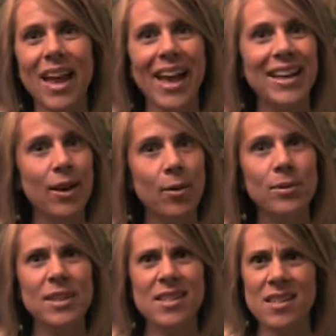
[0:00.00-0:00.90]
I know,
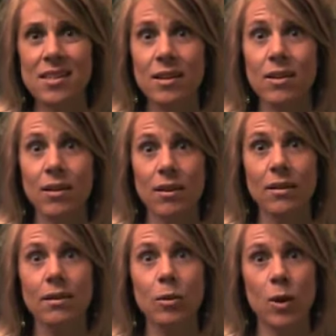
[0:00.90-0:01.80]
this is a good
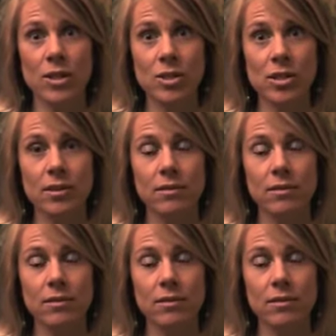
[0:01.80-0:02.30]
question.